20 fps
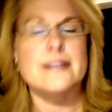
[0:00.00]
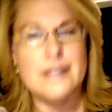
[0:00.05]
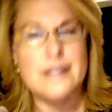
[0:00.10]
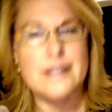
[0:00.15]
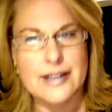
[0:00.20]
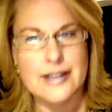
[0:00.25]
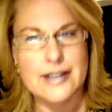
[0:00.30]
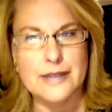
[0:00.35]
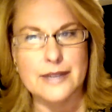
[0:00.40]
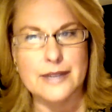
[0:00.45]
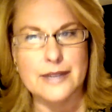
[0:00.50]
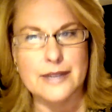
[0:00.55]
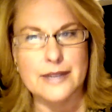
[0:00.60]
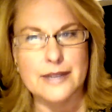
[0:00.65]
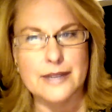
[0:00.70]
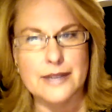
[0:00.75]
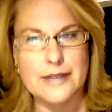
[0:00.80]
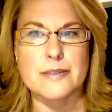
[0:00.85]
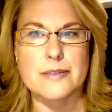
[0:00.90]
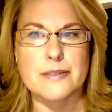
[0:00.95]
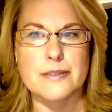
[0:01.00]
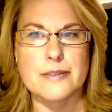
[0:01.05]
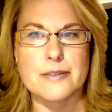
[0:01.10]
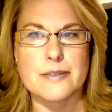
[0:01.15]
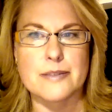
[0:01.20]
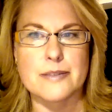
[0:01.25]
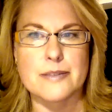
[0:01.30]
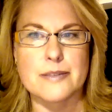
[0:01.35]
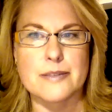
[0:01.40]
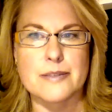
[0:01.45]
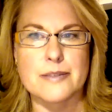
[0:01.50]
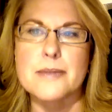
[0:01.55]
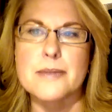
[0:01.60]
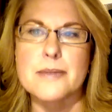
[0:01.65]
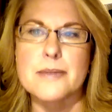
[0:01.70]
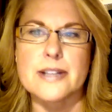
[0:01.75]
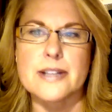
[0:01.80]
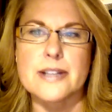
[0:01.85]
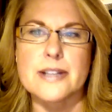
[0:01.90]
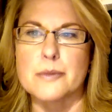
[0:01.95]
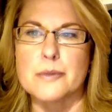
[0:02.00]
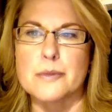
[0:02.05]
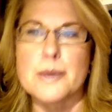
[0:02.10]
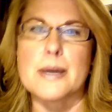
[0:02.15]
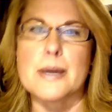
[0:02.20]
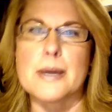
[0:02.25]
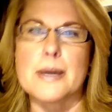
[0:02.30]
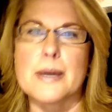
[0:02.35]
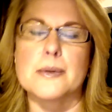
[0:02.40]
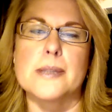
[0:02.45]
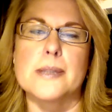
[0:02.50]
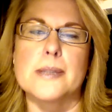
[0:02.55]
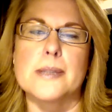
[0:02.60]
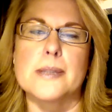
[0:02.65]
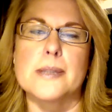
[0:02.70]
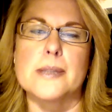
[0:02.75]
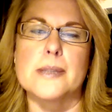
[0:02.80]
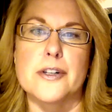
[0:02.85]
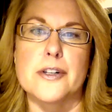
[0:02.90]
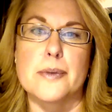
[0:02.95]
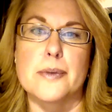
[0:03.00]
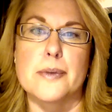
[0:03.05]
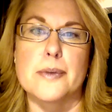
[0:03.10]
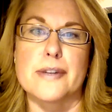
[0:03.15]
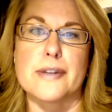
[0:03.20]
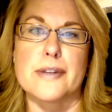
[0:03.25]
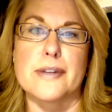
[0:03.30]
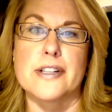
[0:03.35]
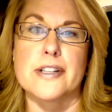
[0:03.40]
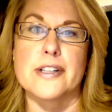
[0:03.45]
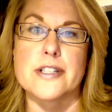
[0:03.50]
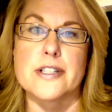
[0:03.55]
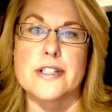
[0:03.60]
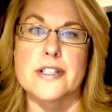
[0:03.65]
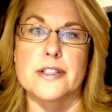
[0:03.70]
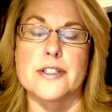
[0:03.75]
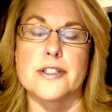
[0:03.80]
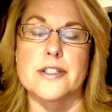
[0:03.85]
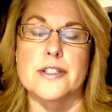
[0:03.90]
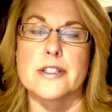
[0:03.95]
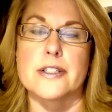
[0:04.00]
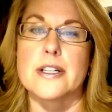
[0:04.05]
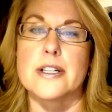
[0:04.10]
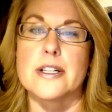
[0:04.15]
I will say, show us something that we probably don't know about French culture.